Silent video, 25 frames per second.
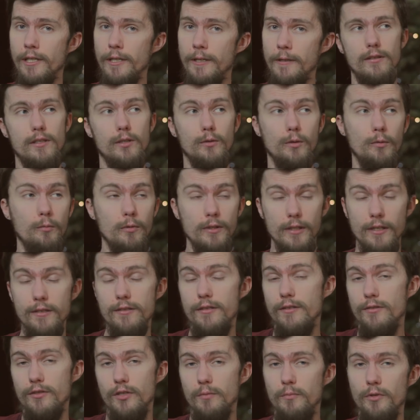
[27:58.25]
So when we
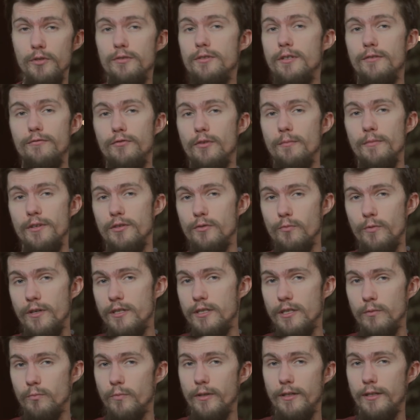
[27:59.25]
listen to music from this
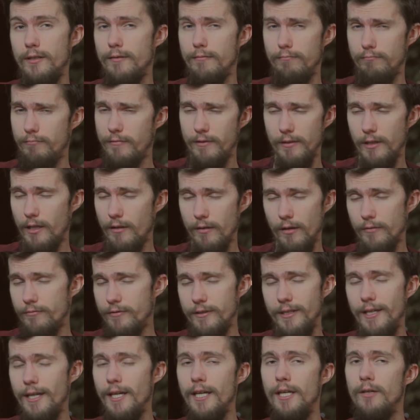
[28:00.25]
region, we can
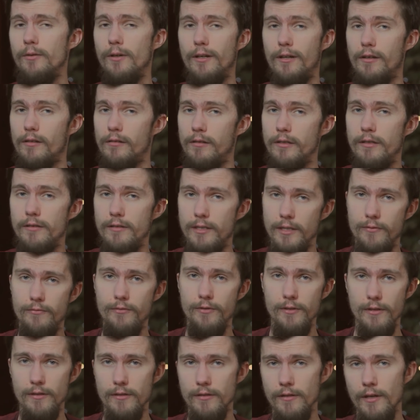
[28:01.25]
often hear a clear
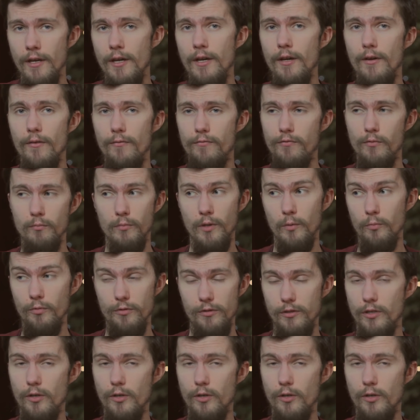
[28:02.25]
difference from what was